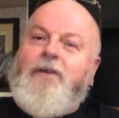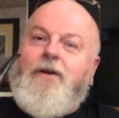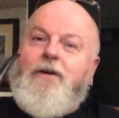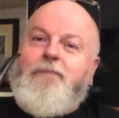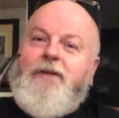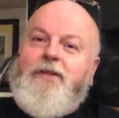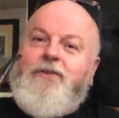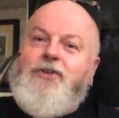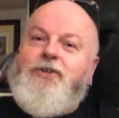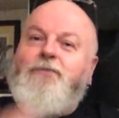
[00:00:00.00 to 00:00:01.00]
Can't beat the
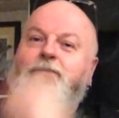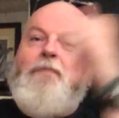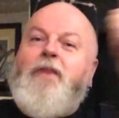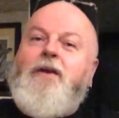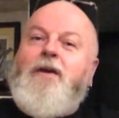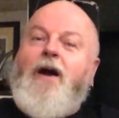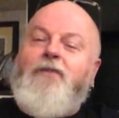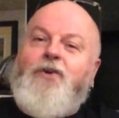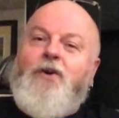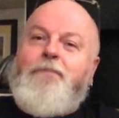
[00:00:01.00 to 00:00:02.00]
original.
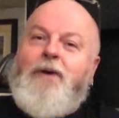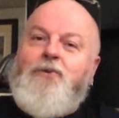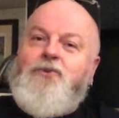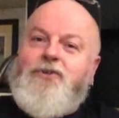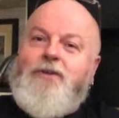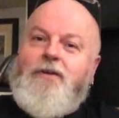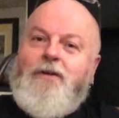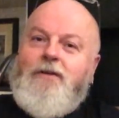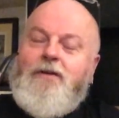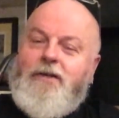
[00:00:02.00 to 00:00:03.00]
I've got a poster,
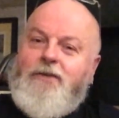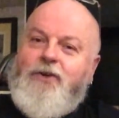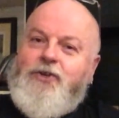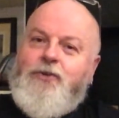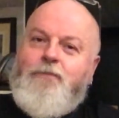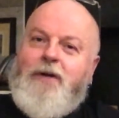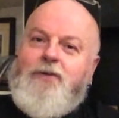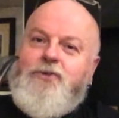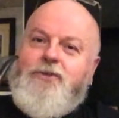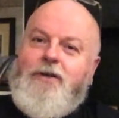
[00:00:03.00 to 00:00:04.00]
an original
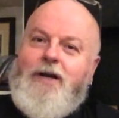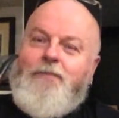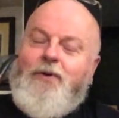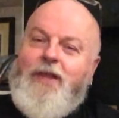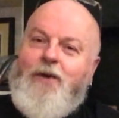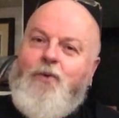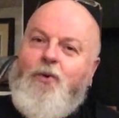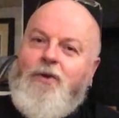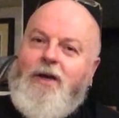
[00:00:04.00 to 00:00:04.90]
poster up on that wall.